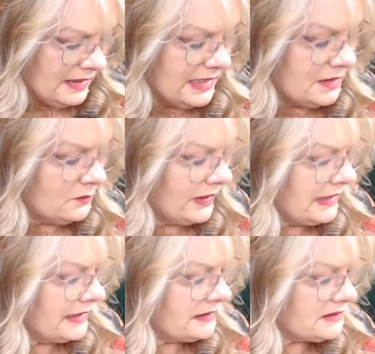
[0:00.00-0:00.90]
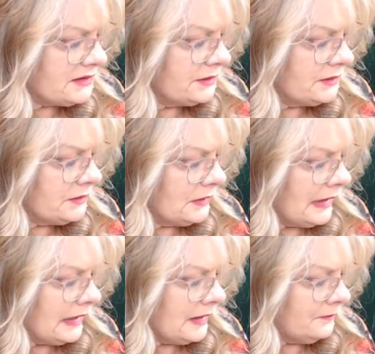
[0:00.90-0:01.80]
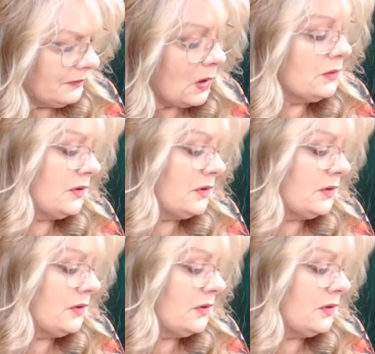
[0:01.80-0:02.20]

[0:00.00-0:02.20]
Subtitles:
Then we get to, oh no,